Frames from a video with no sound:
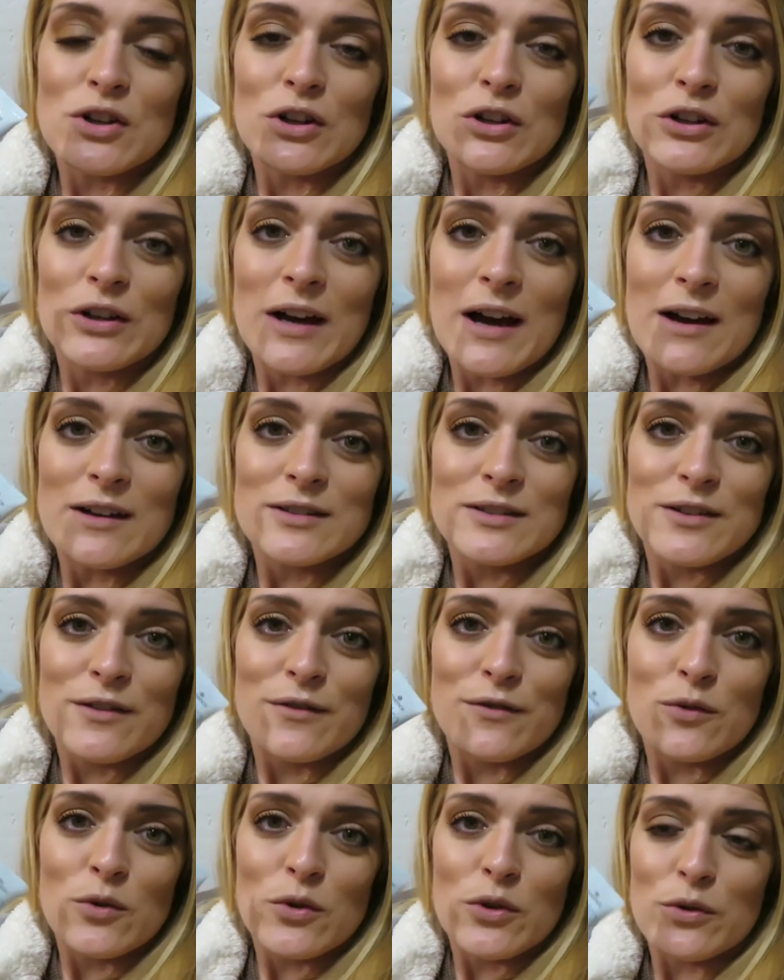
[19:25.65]
look out
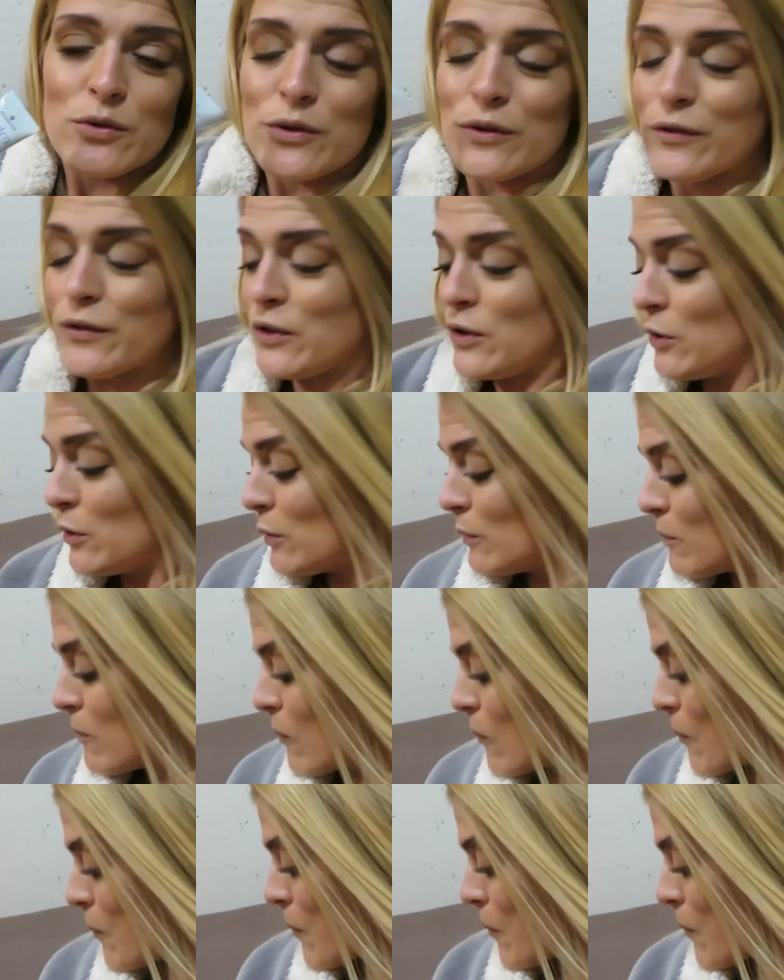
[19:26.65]
for the review.